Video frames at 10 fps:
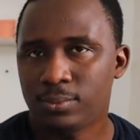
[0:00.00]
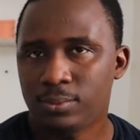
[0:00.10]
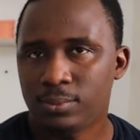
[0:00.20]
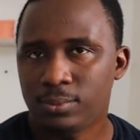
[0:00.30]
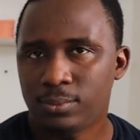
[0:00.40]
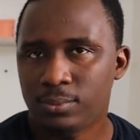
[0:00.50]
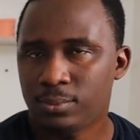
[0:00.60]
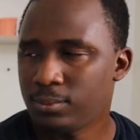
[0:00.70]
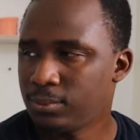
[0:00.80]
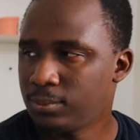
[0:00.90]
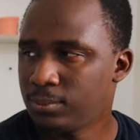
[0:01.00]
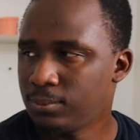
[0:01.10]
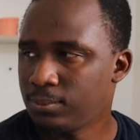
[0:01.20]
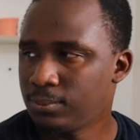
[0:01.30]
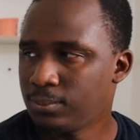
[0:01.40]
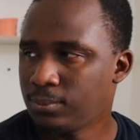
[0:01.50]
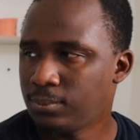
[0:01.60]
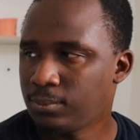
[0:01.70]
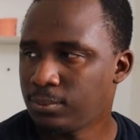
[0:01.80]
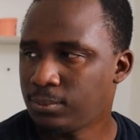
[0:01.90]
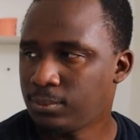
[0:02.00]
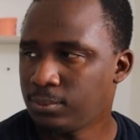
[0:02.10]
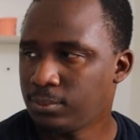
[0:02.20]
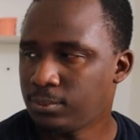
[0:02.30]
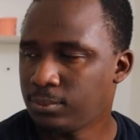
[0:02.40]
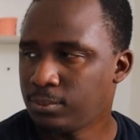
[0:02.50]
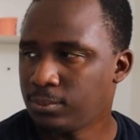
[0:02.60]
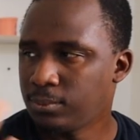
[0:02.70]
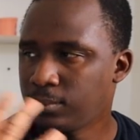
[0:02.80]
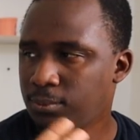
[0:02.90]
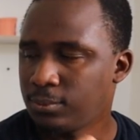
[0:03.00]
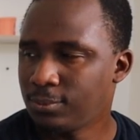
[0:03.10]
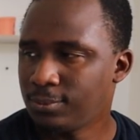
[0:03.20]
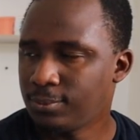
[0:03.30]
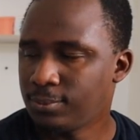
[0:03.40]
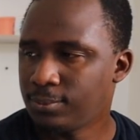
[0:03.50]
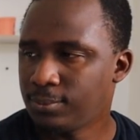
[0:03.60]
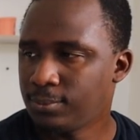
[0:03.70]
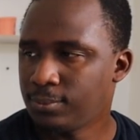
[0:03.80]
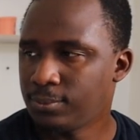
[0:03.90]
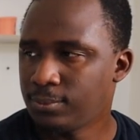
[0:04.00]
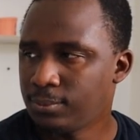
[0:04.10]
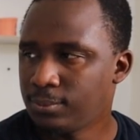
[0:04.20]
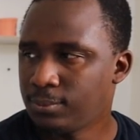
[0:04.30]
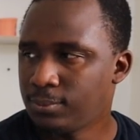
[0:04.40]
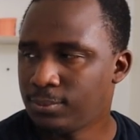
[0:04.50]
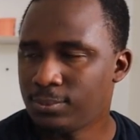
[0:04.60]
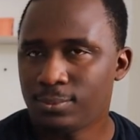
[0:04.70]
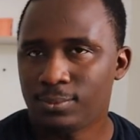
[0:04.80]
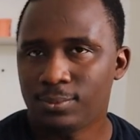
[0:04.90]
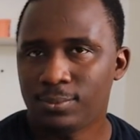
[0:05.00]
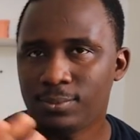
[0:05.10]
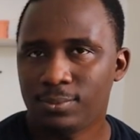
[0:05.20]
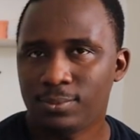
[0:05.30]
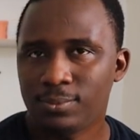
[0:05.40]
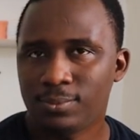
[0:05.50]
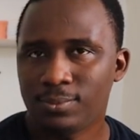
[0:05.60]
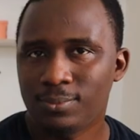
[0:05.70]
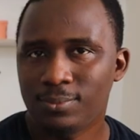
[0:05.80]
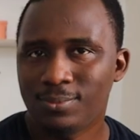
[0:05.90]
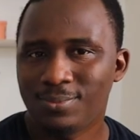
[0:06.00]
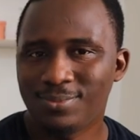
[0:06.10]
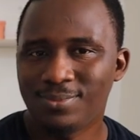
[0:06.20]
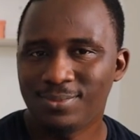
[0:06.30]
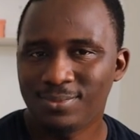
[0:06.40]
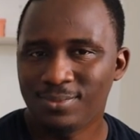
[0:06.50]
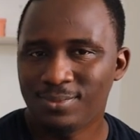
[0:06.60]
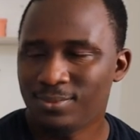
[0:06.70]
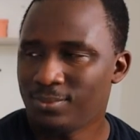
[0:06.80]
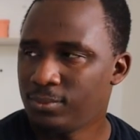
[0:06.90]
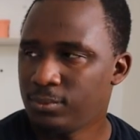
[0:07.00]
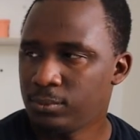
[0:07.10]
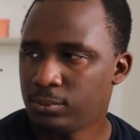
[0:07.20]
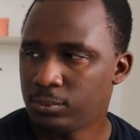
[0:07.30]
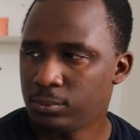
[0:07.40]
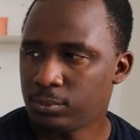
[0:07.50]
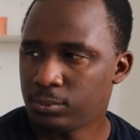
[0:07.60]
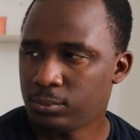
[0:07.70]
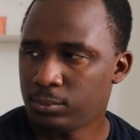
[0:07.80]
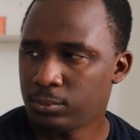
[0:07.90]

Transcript: The person shown says nothing.